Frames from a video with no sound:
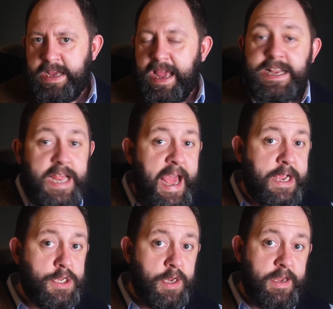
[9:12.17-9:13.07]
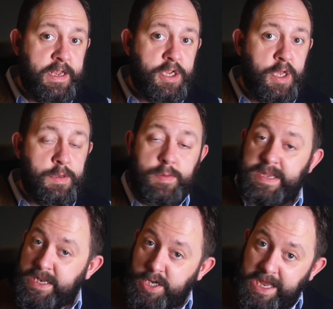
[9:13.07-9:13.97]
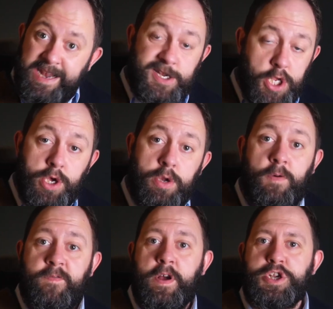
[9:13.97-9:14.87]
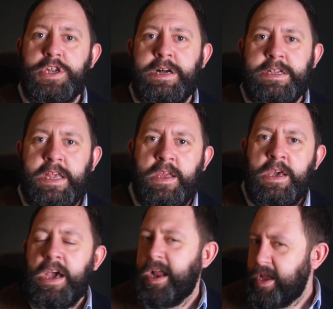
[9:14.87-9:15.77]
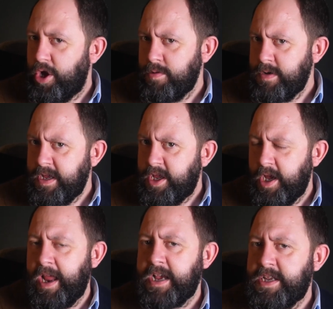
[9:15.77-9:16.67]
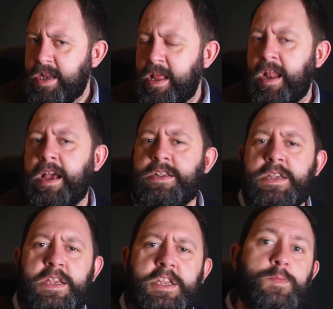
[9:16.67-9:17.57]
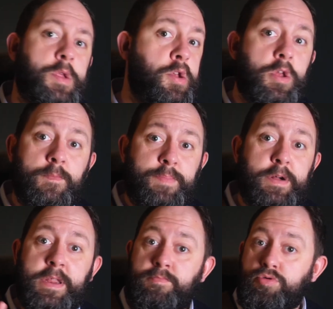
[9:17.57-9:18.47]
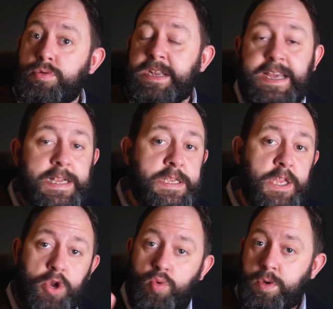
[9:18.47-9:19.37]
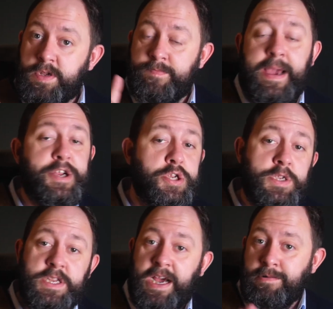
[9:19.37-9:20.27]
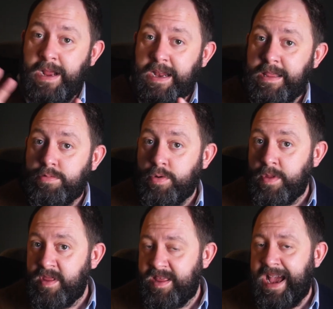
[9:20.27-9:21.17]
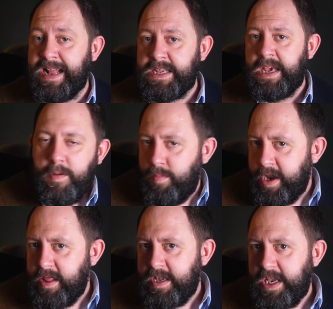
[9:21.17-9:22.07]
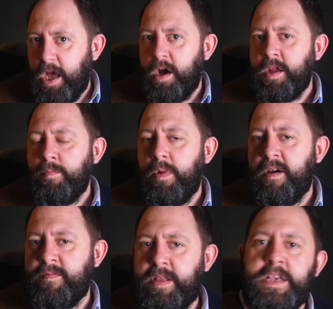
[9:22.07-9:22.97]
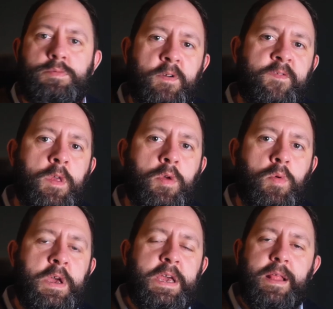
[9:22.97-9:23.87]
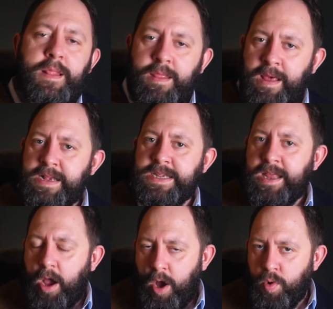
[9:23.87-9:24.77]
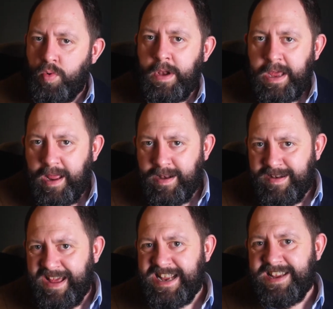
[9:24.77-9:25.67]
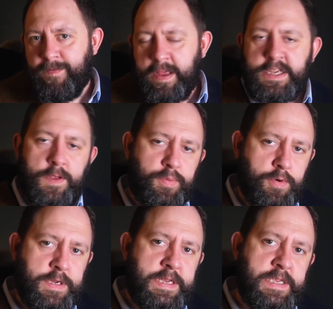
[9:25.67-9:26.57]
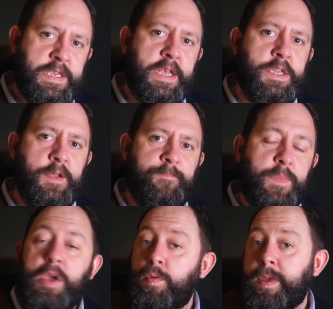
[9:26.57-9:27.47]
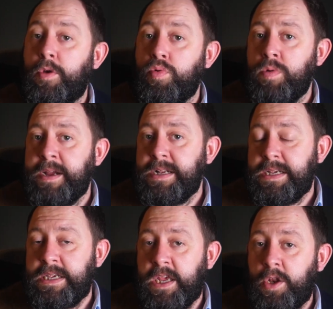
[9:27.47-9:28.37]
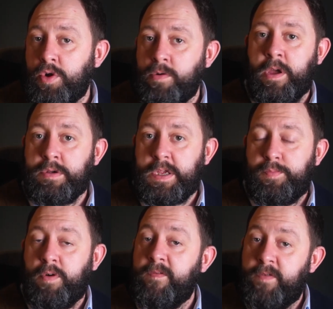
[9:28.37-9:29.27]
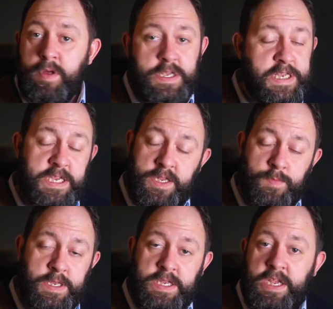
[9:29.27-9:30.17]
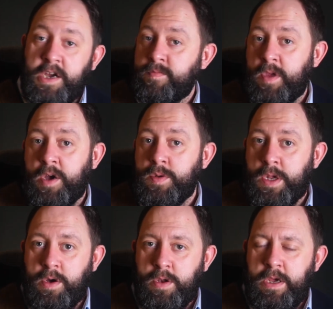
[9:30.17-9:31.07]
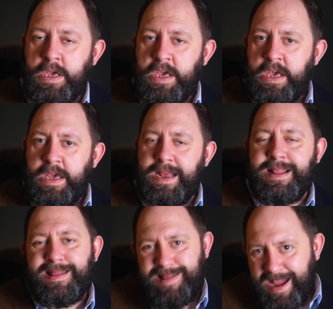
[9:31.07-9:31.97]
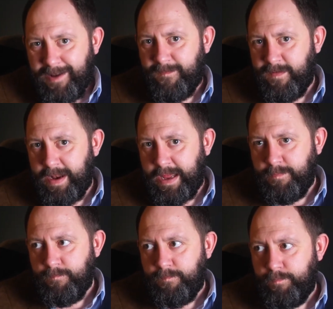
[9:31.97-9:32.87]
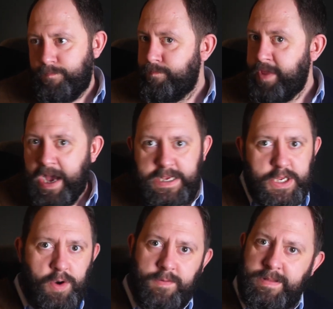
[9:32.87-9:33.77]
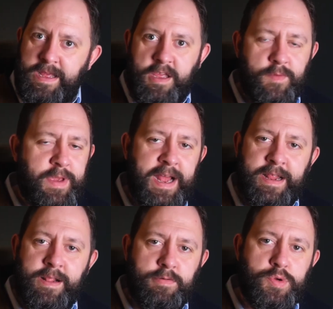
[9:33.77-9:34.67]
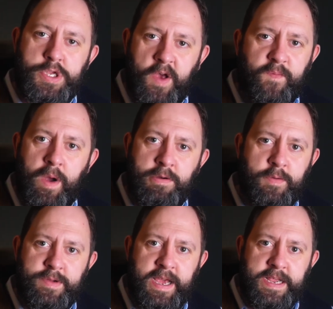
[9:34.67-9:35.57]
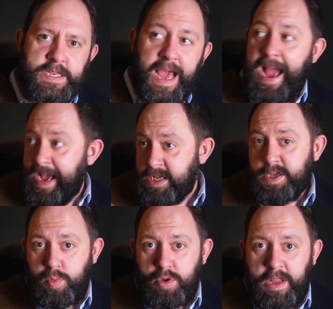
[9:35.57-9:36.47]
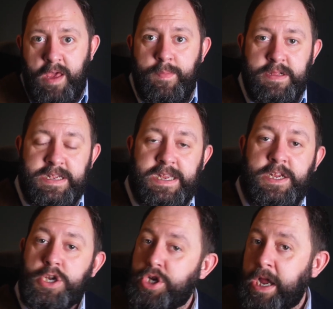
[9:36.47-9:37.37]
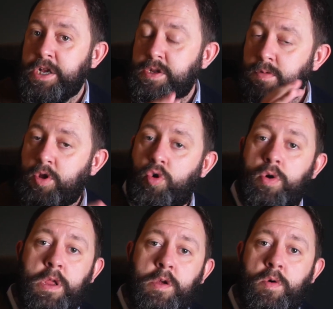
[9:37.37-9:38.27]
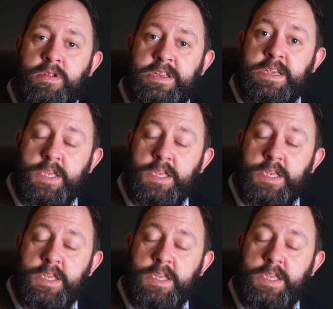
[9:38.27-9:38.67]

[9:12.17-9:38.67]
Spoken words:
It's excellent in terms of its internal functionality, and it currently connects to the Alexa system, so you can build in routines and automations directly through that. But at the time of this review, that's the only natively supported system. It would be great to see Noorio support further systems as time goes on. And thankfully, that sort of thing can be added through software updates, as would the ability to change the recording quality.